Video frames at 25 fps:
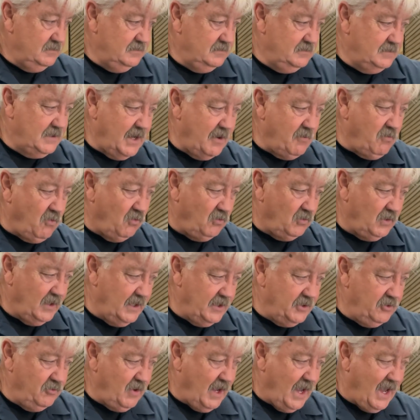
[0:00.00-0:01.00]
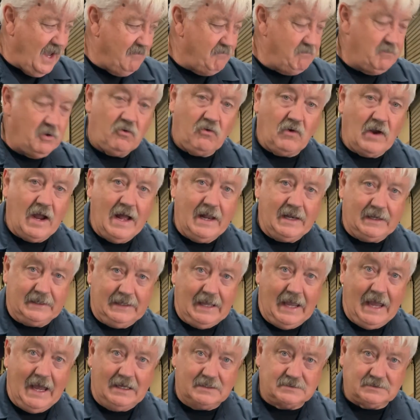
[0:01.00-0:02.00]
they won't let you have muriatic
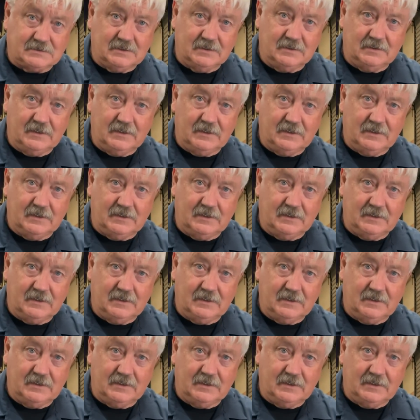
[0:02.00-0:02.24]
acid.